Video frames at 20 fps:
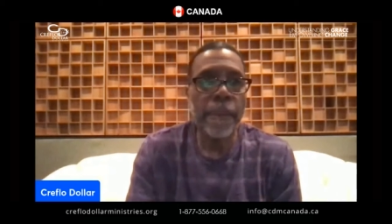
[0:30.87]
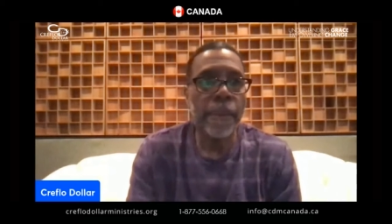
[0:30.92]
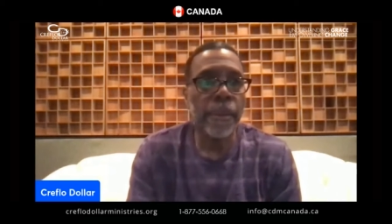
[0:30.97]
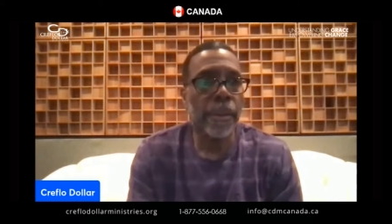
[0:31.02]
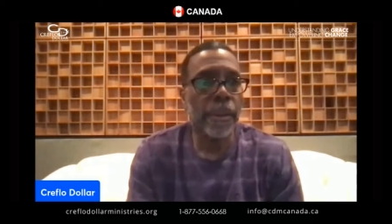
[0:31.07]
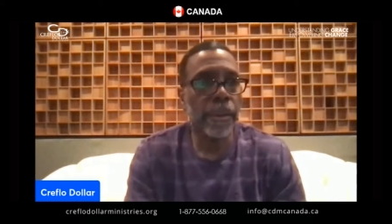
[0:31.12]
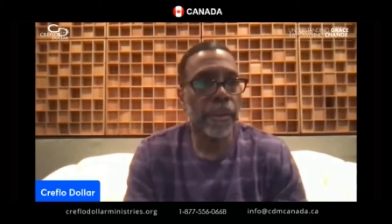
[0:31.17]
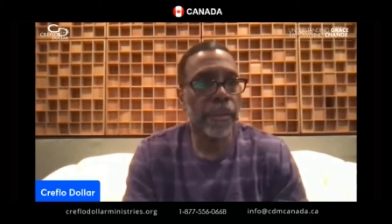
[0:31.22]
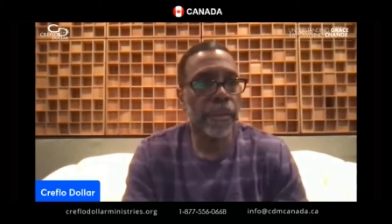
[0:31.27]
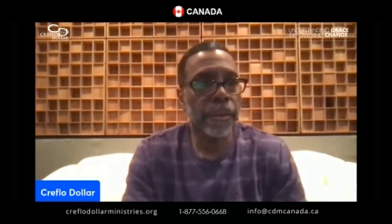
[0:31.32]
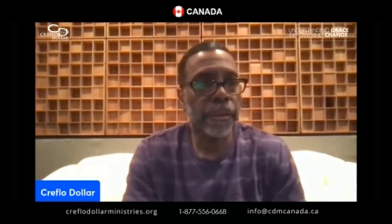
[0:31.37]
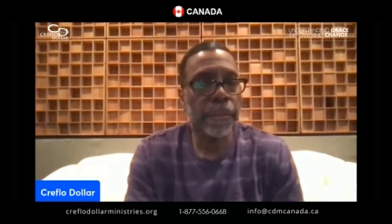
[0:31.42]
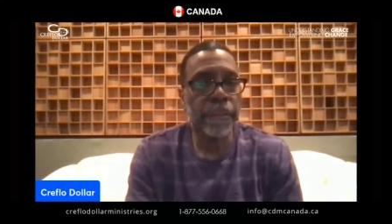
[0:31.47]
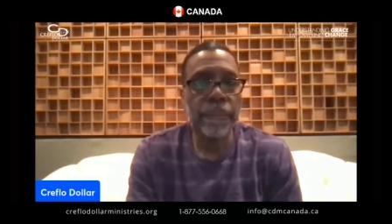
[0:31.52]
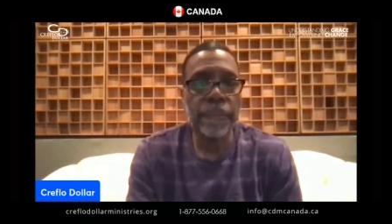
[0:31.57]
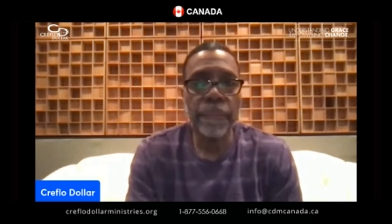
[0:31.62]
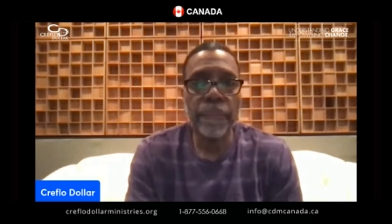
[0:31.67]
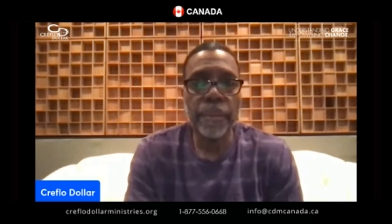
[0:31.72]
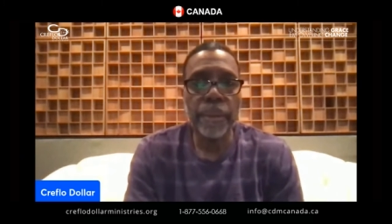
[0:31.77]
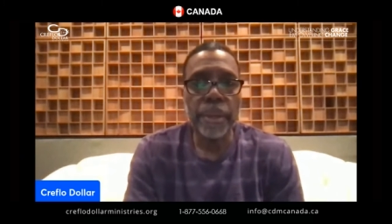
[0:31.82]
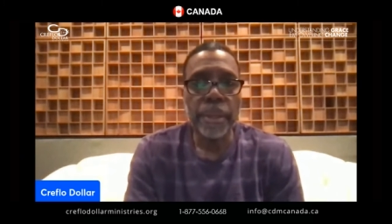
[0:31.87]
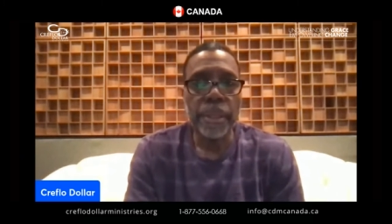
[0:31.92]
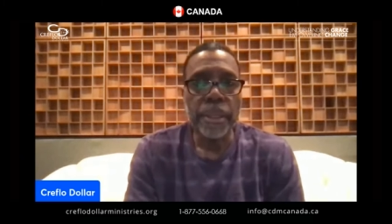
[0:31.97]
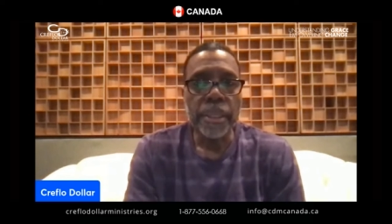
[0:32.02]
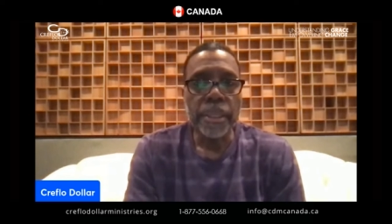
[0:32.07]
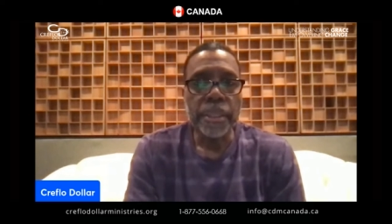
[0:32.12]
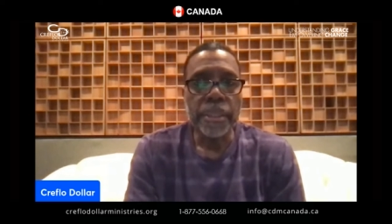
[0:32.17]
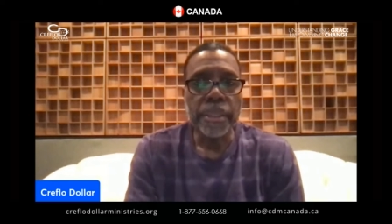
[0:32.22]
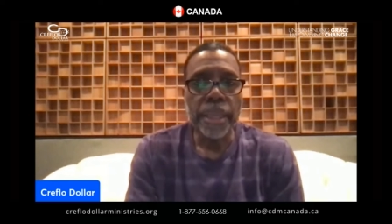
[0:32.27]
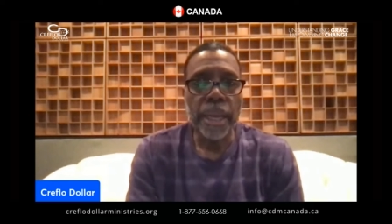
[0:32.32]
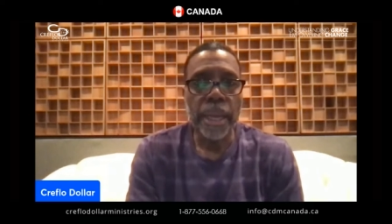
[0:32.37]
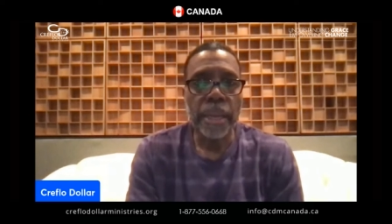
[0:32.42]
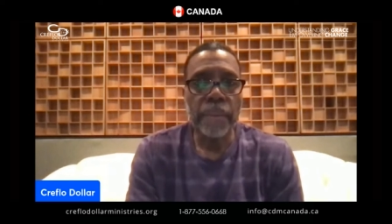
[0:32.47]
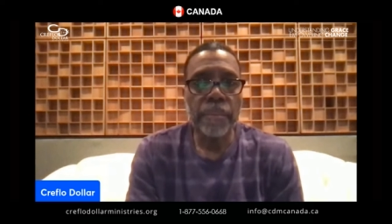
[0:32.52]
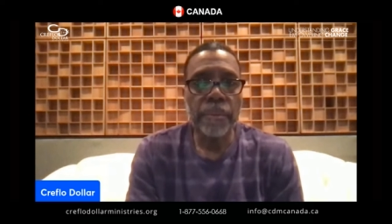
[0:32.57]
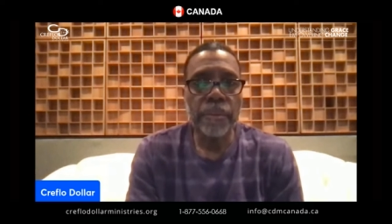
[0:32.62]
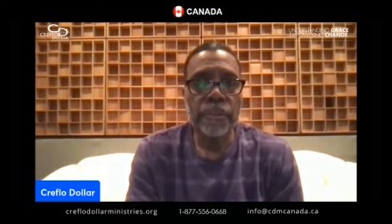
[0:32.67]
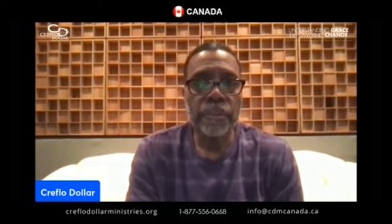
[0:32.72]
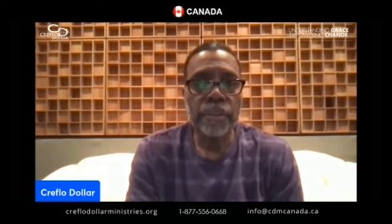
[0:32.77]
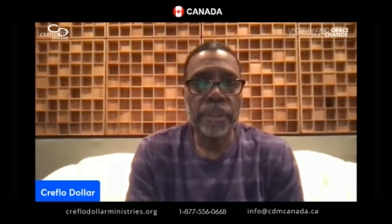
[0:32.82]
another
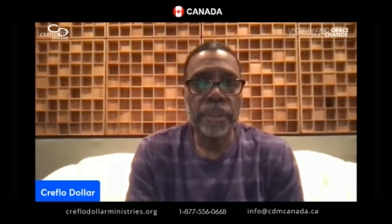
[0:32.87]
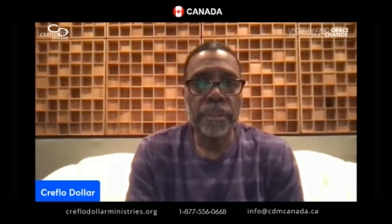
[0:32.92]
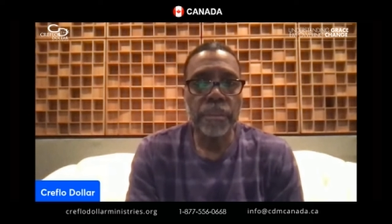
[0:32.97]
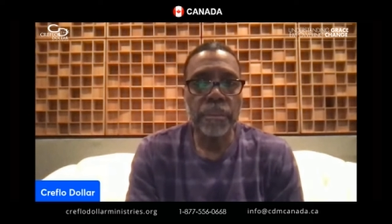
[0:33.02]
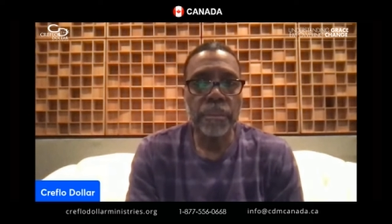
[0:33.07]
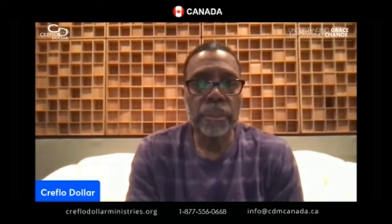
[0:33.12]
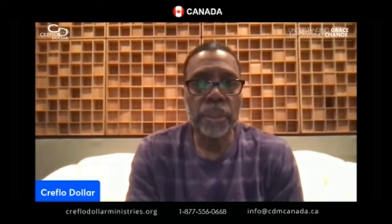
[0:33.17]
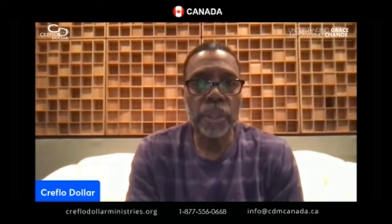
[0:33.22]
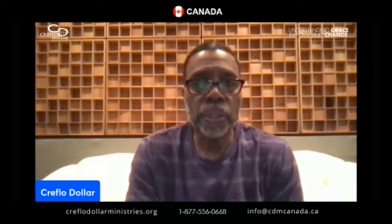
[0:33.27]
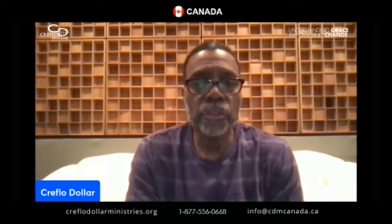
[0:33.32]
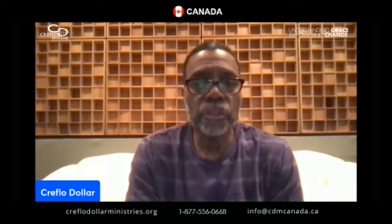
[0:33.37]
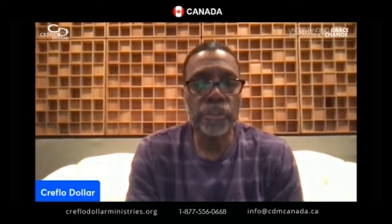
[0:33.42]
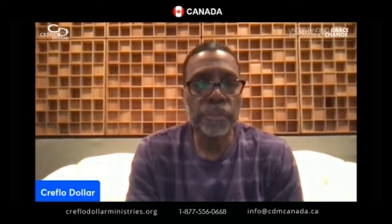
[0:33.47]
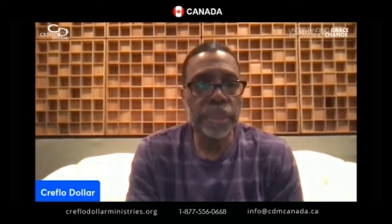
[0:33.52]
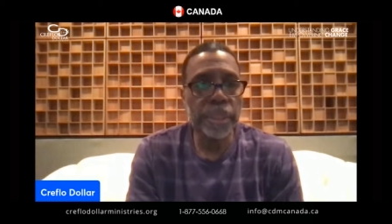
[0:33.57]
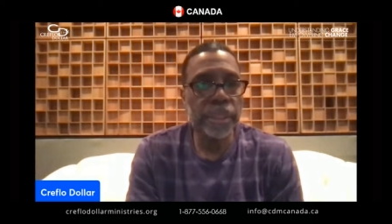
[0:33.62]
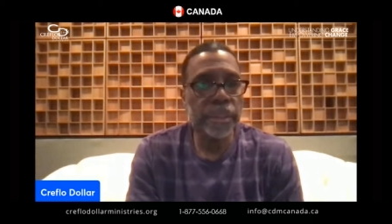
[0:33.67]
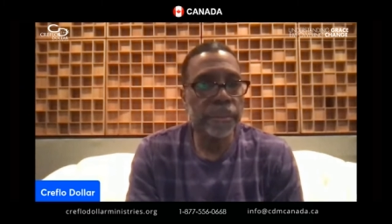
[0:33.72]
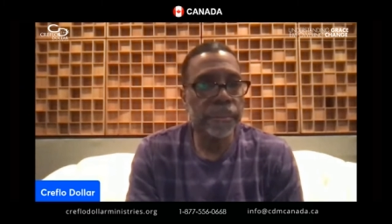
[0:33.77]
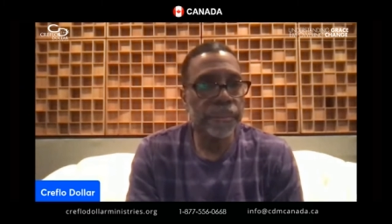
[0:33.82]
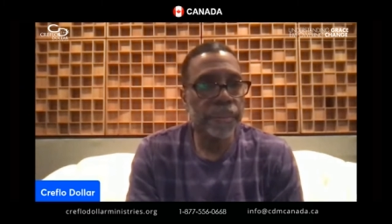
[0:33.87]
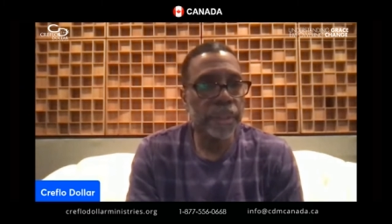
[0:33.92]
time of encouragement,